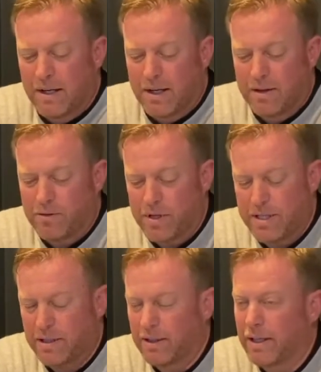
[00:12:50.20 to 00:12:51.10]

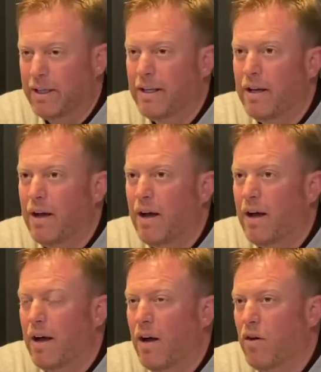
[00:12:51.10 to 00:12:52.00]
recently.
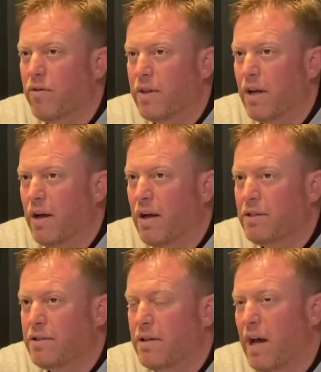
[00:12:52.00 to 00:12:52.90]
Over the
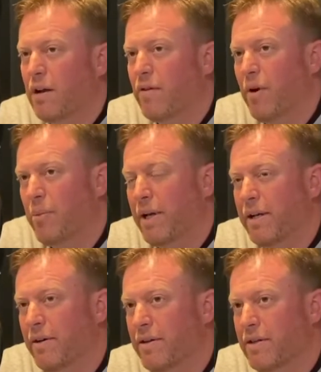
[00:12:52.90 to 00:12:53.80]
last, how long have I been
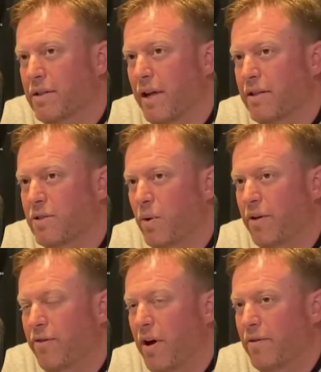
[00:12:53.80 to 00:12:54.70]
here in the States?
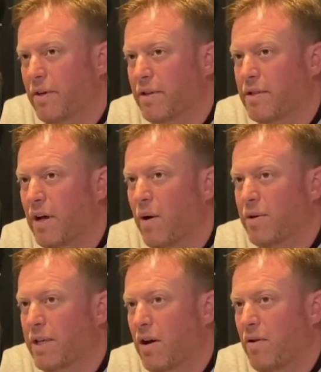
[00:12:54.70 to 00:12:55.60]
25 years. I
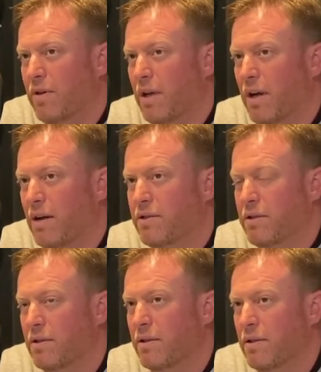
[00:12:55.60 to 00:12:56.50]
would say over the
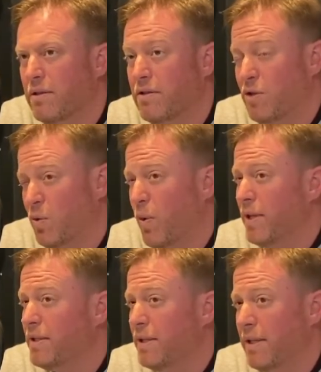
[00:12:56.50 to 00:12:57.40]
last
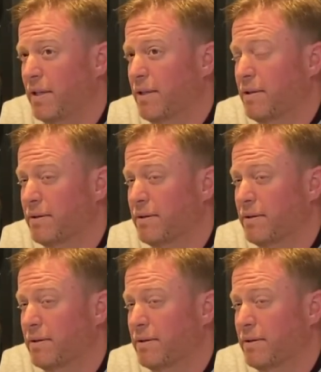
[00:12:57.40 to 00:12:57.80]
22